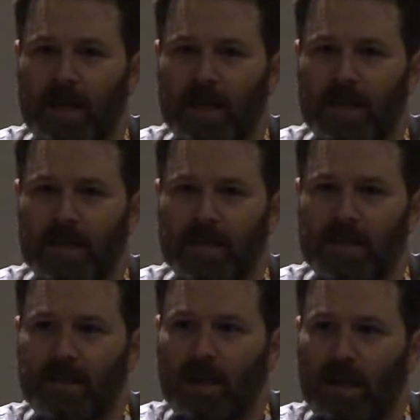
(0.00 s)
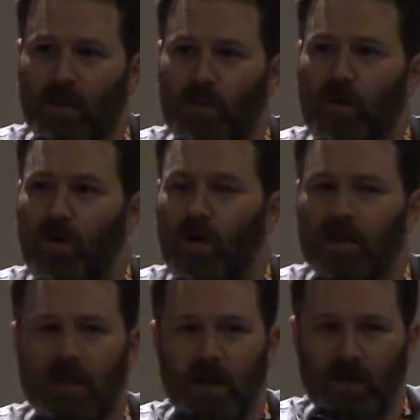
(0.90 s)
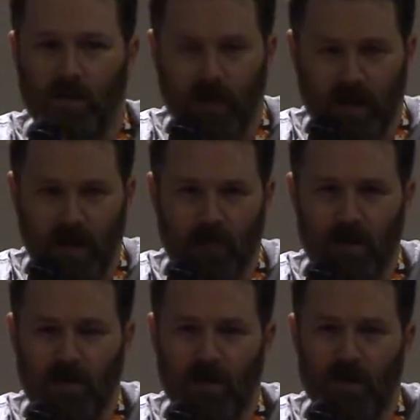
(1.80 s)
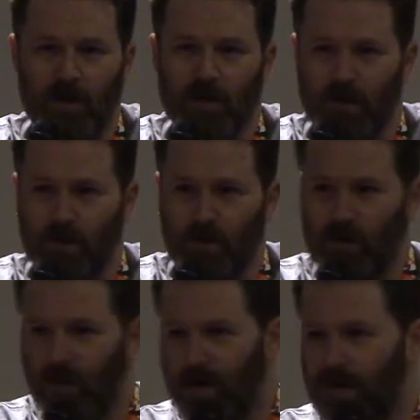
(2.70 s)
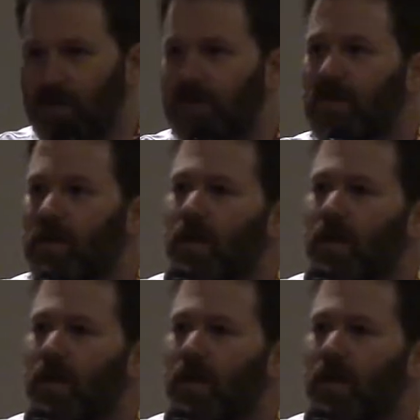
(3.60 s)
is uh, we were all taught growing up that there are no stupid questions.